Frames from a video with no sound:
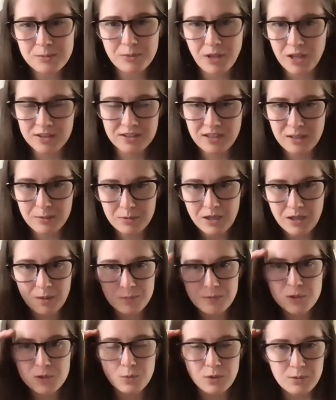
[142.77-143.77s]
Not that they become
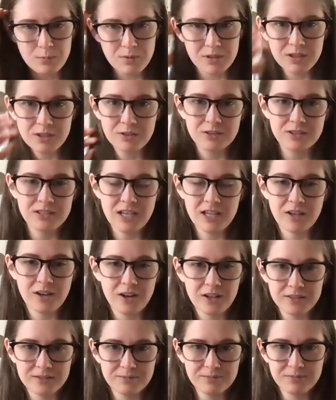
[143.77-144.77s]
sweet, but they'll take
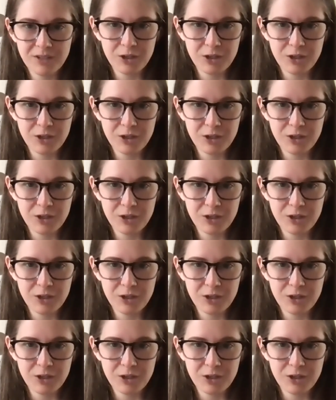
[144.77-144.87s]
on